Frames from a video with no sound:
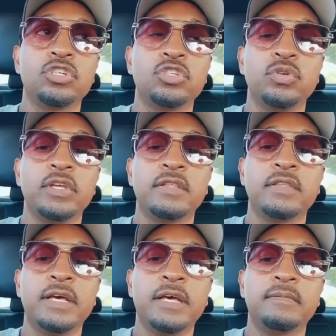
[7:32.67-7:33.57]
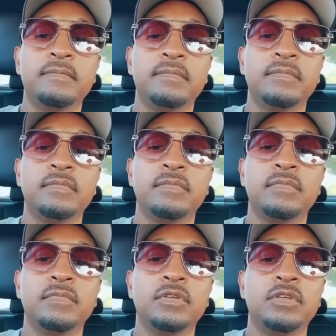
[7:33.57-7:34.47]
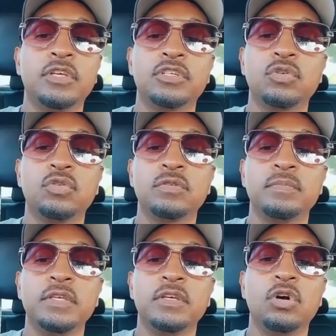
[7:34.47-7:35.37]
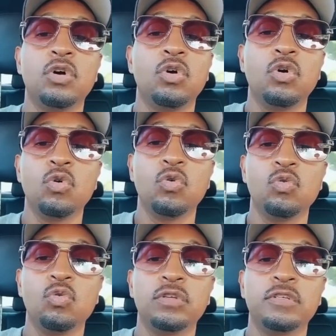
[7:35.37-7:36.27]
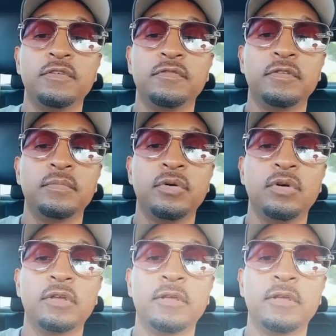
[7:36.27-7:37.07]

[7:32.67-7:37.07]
Once you get that, it's going to be a whole different